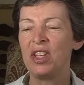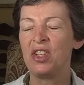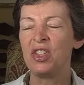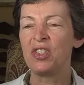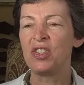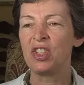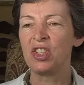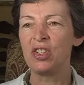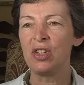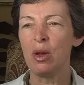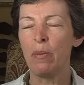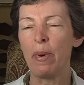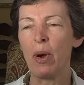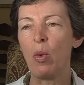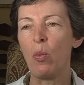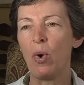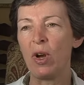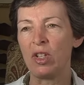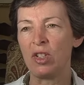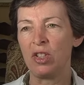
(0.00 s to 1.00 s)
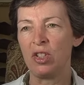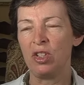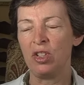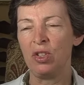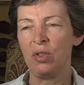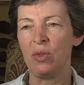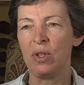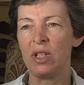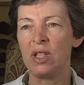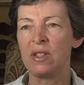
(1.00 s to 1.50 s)
decision about what to
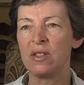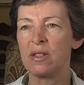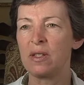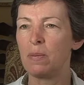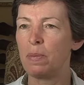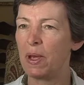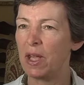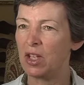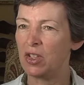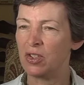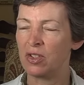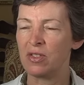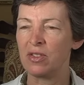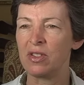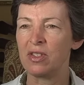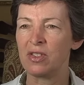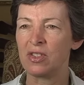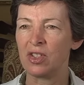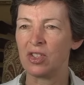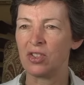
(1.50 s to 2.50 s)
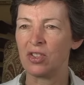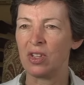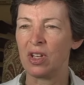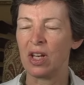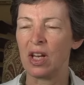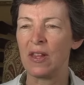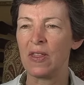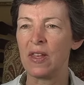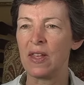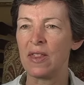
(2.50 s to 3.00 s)
do is the patient's decision,
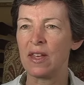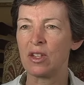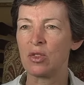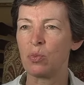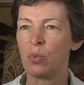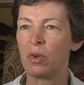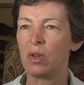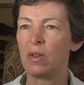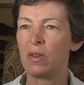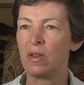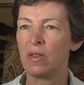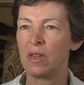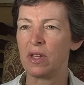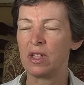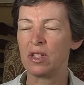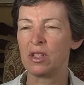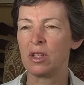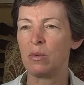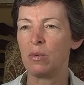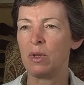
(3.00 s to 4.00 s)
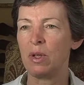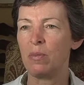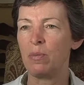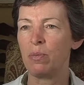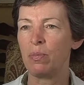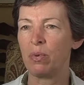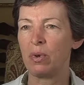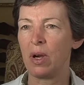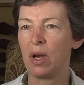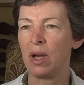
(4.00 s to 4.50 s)
and I think that's one of the things that we
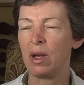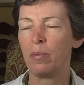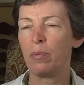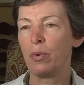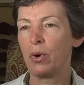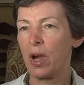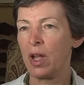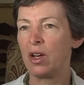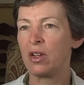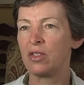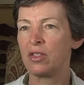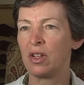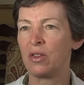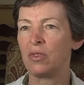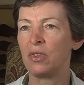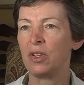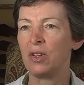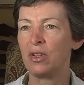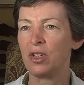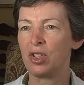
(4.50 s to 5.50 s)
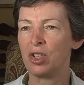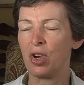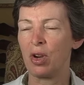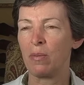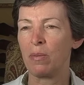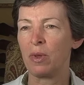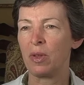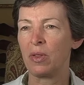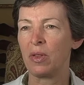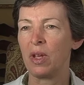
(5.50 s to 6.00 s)
pride ourselves here at
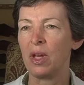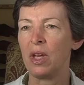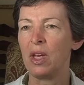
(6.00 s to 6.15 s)
Dartmouth,